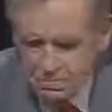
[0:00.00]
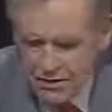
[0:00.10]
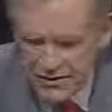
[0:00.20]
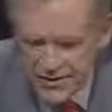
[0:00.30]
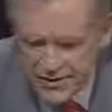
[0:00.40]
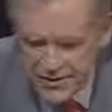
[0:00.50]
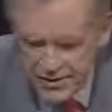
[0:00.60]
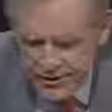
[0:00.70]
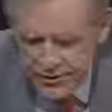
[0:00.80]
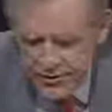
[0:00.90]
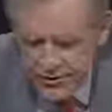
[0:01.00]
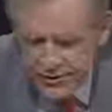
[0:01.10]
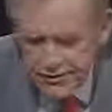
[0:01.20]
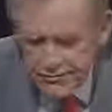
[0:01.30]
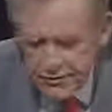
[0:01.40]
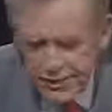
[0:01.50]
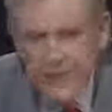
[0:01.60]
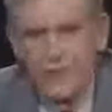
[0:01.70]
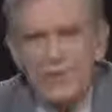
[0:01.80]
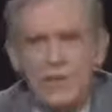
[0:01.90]

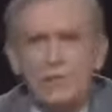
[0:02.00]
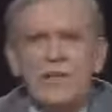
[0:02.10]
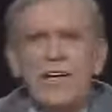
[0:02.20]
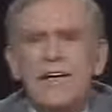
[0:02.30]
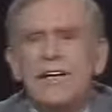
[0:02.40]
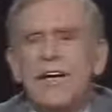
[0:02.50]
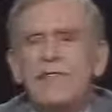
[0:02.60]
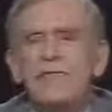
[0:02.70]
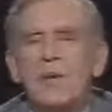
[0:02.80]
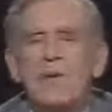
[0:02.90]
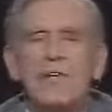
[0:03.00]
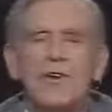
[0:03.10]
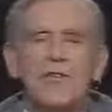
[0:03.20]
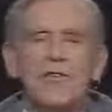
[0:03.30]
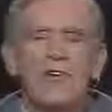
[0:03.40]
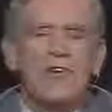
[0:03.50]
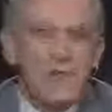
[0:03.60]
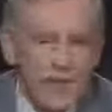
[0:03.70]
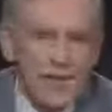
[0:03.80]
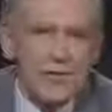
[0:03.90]
relax a little bit and have a bit of
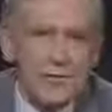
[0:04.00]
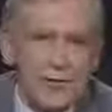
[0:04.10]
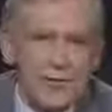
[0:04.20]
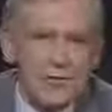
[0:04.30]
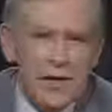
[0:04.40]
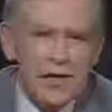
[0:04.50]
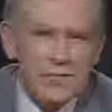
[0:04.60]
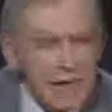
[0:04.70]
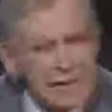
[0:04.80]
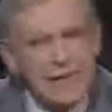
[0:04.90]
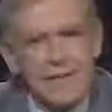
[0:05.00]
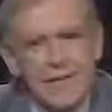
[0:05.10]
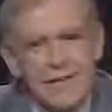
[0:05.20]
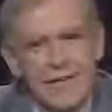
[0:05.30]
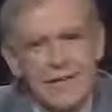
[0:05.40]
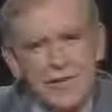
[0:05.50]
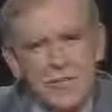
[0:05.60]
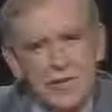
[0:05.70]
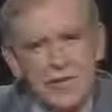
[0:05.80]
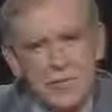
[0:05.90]
fun with mathematics at their
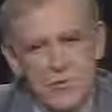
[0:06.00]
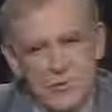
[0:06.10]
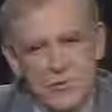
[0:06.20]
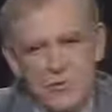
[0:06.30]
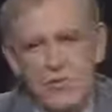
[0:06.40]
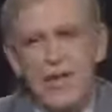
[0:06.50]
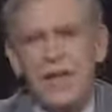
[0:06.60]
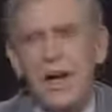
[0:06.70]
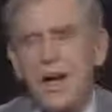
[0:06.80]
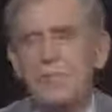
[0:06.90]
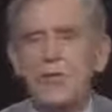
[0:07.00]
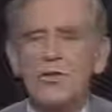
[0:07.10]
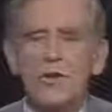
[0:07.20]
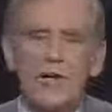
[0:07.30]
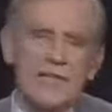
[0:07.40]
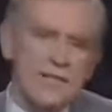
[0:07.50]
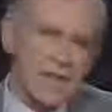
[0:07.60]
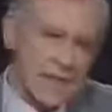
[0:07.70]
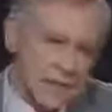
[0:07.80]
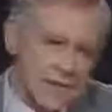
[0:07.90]
most abstruse. I'm going to ask
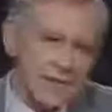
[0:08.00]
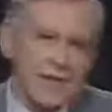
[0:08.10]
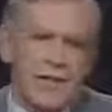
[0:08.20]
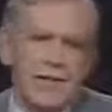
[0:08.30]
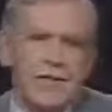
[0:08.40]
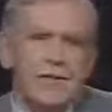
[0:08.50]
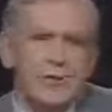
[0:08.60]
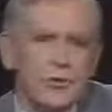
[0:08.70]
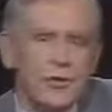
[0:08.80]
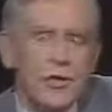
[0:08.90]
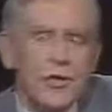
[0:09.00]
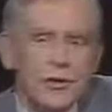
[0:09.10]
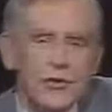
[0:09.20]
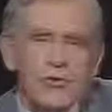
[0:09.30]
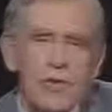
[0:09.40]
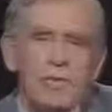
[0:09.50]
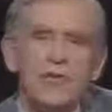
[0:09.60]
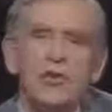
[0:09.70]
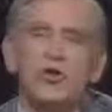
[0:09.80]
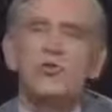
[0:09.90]
Arthur Clarke here to do some
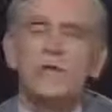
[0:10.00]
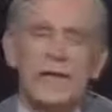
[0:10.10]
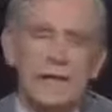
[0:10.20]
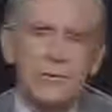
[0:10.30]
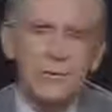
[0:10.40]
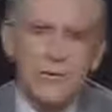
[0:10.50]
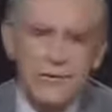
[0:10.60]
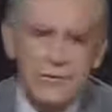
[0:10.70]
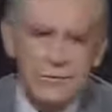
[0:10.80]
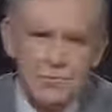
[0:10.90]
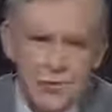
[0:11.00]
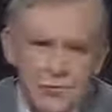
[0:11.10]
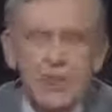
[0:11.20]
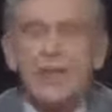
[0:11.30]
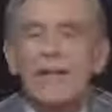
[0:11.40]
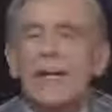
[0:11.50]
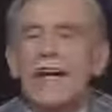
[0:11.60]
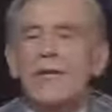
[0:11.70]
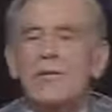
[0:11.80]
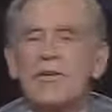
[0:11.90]
doodling with his computer
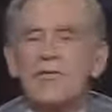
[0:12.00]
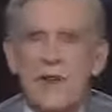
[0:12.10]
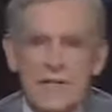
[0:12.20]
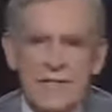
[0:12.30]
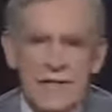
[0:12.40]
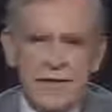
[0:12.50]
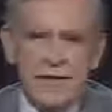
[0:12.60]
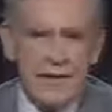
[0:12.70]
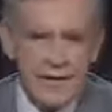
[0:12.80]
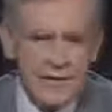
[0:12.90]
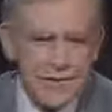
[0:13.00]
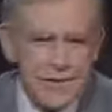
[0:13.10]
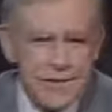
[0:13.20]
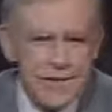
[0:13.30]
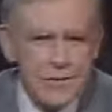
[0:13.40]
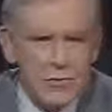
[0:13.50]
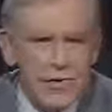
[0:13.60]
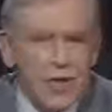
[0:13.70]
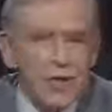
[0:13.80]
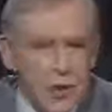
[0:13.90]
and with a fascinating exercise with
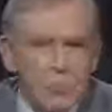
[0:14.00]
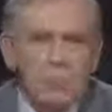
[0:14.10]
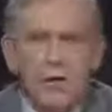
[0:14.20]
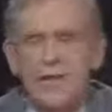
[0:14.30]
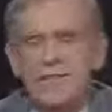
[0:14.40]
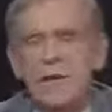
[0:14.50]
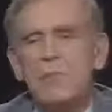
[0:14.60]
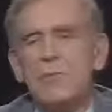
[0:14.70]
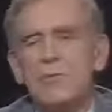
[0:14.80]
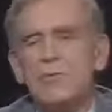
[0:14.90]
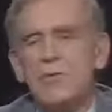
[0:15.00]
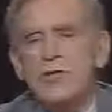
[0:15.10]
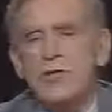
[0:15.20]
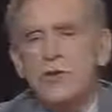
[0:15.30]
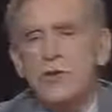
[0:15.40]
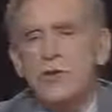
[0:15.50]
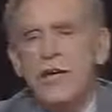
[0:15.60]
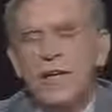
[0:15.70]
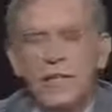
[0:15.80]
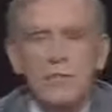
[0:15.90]
complex numbers, which is called
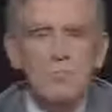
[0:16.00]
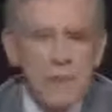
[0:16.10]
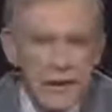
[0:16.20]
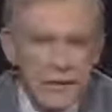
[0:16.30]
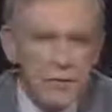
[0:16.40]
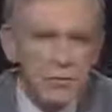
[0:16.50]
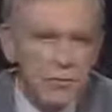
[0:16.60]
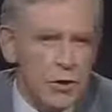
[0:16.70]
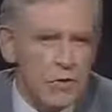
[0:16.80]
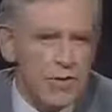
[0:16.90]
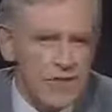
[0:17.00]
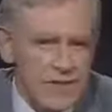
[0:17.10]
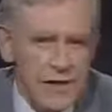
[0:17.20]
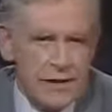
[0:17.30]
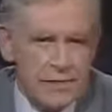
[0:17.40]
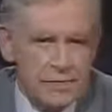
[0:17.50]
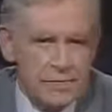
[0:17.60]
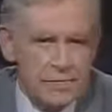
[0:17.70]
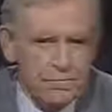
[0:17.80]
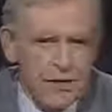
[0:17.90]
the Mandelbrot set.
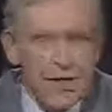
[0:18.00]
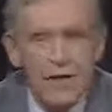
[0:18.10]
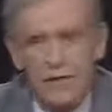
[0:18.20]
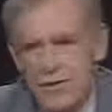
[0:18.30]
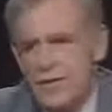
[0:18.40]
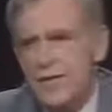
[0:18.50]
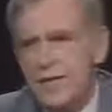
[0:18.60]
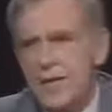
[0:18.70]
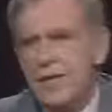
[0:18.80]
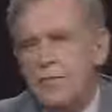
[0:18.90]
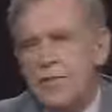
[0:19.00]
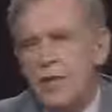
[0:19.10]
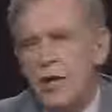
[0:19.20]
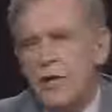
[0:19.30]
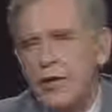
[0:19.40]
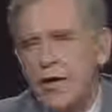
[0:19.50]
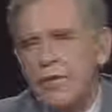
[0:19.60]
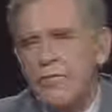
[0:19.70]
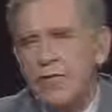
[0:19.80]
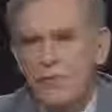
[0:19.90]
Now, this is named in honor
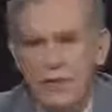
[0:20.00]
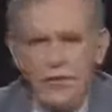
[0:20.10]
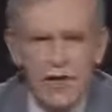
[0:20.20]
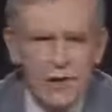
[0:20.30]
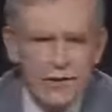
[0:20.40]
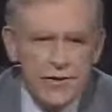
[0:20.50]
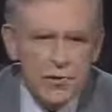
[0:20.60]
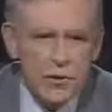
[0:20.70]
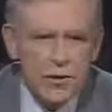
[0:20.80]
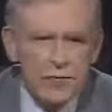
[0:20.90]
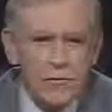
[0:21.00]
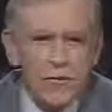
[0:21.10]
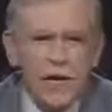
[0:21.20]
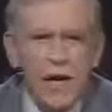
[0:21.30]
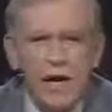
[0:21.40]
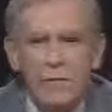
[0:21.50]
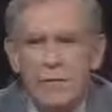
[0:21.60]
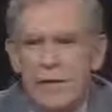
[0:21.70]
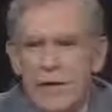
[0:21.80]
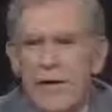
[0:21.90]
of a French scientist working for
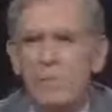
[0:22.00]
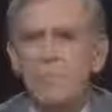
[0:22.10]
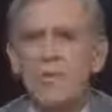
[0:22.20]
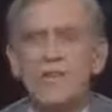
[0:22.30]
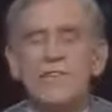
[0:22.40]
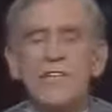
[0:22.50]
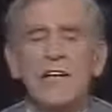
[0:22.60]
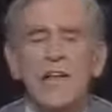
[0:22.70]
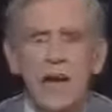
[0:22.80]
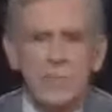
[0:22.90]
IBM. It's a